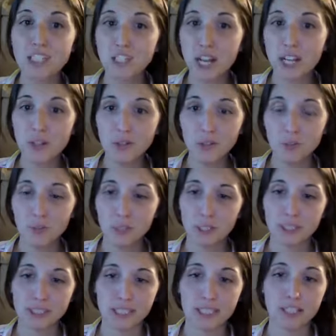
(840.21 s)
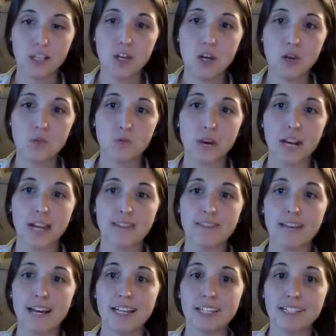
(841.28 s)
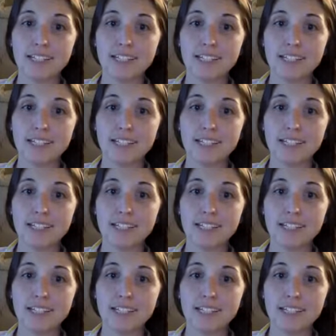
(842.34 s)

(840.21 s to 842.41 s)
general person, right, that is